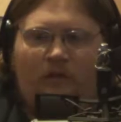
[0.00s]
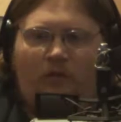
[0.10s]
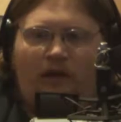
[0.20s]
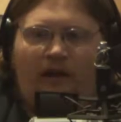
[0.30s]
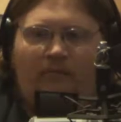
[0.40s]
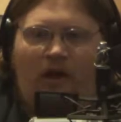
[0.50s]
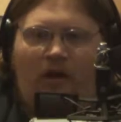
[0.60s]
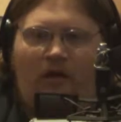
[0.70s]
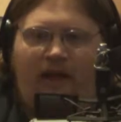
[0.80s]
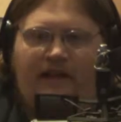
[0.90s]
Where am
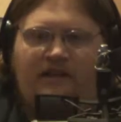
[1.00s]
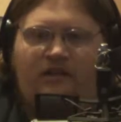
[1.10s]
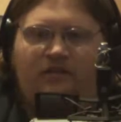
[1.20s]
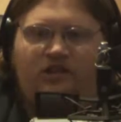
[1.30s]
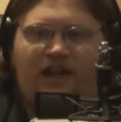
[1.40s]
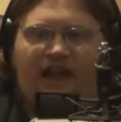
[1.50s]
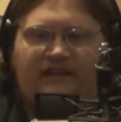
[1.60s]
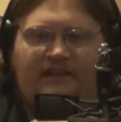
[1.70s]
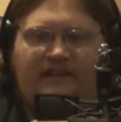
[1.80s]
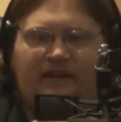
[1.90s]
Oh, hey, another
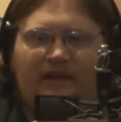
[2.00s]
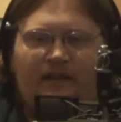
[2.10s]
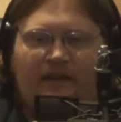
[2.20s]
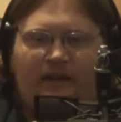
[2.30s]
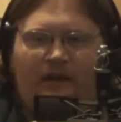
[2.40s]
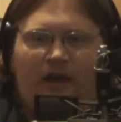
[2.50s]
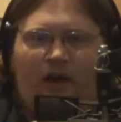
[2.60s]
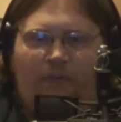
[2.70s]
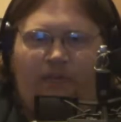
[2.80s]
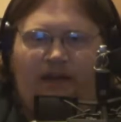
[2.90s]
chest.
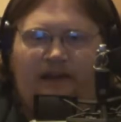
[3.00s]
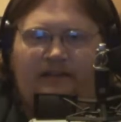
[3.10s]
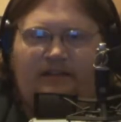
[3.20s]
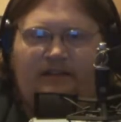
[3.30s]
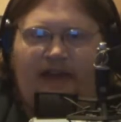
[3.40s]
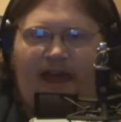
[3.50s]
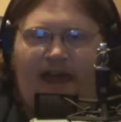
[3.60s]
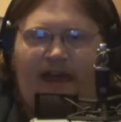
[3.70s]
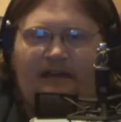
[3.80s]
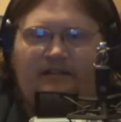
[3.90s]
Open
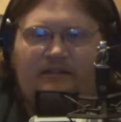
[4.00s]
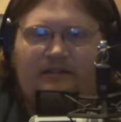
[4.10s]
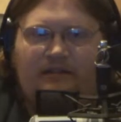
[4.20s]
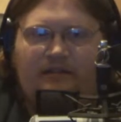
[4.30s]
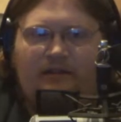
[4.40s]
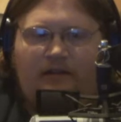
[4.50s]
chest.